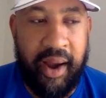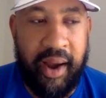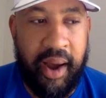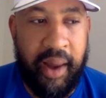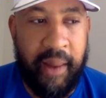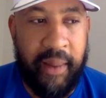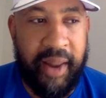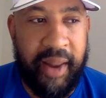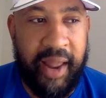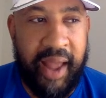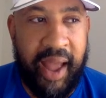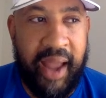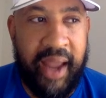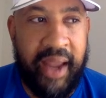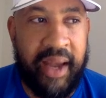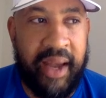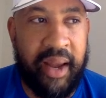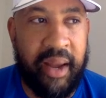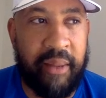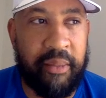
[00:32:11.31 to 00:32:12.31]
And
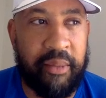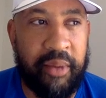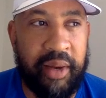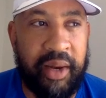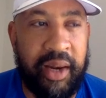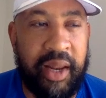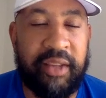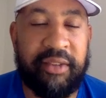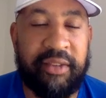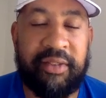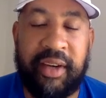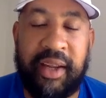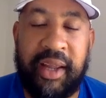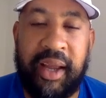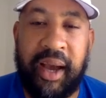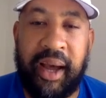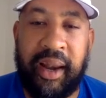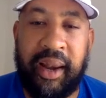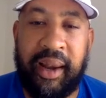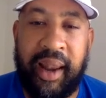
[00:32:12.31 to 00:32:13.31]
I end up
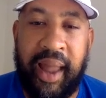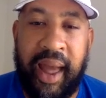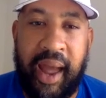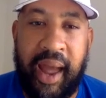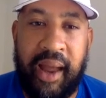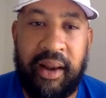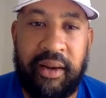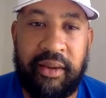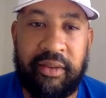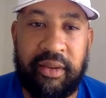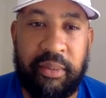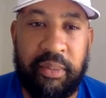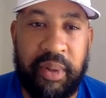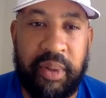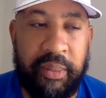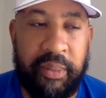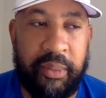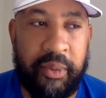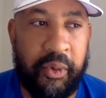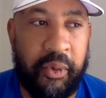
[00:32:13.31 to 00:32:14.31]
listening a lot to
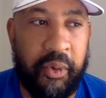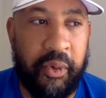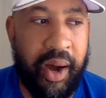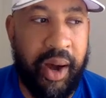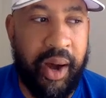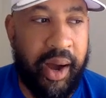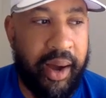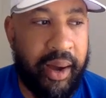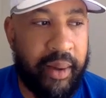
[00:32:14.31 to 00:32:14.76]
people.